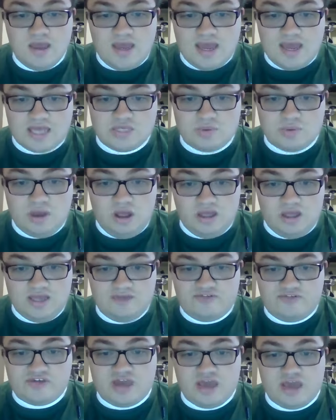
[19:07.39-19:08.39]
As well, if
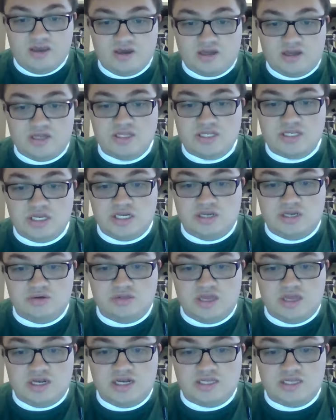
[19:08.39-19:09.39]
Skyhook continue,
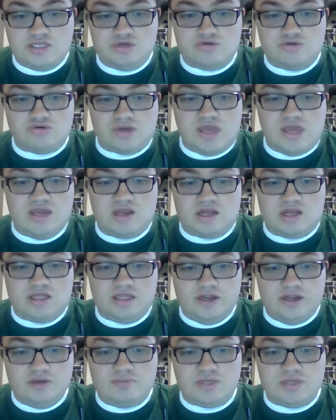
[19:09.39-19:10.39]
they need to create a
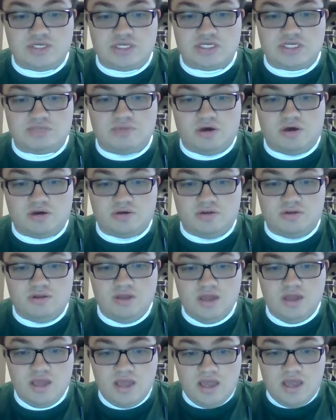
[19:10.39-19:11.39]
clear business model
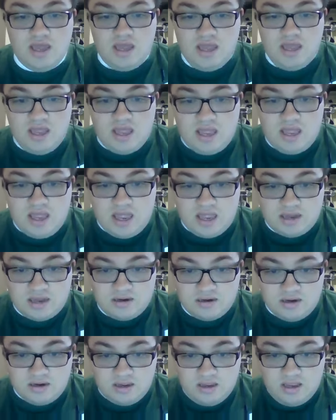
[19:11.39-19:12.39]
and